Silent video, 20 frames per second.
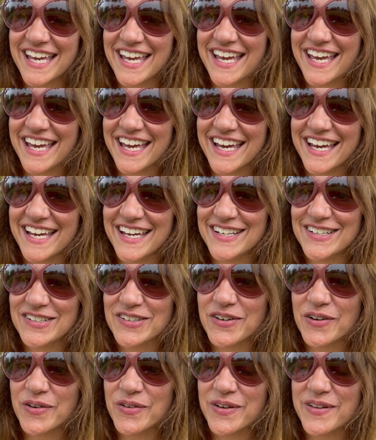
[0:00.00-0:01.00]
and
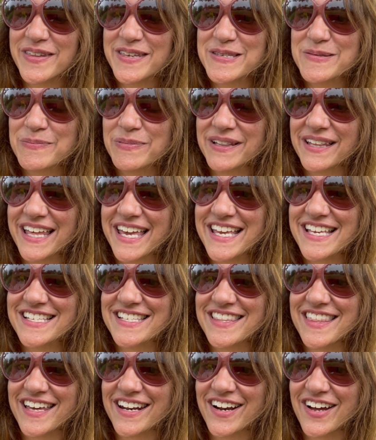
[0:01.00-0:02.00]
go to this place
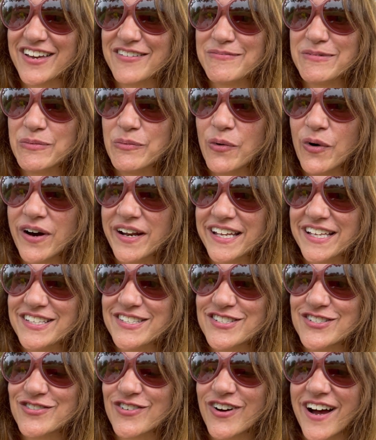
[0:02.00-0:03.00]
that I've been wanting
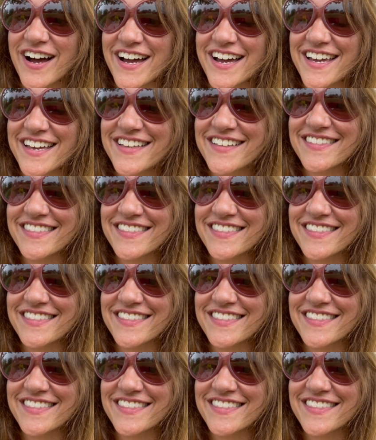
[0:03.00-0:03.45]
to try